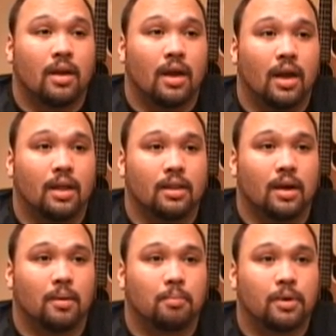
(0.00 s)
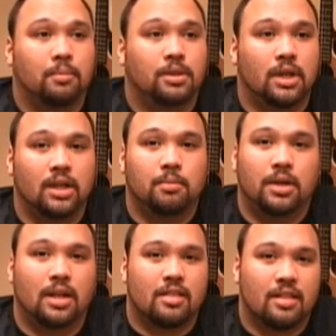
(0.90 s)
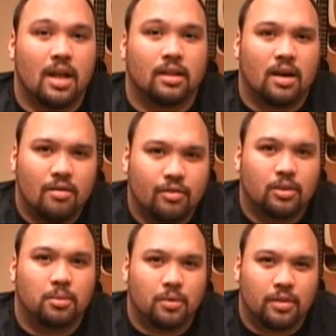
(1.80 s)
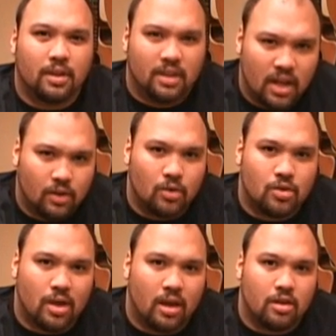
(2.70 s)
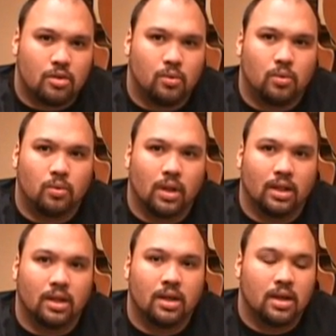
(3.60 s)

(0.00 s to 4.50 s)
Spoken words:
and pretty much anybody that's not comfortable with the tenor size ukulele.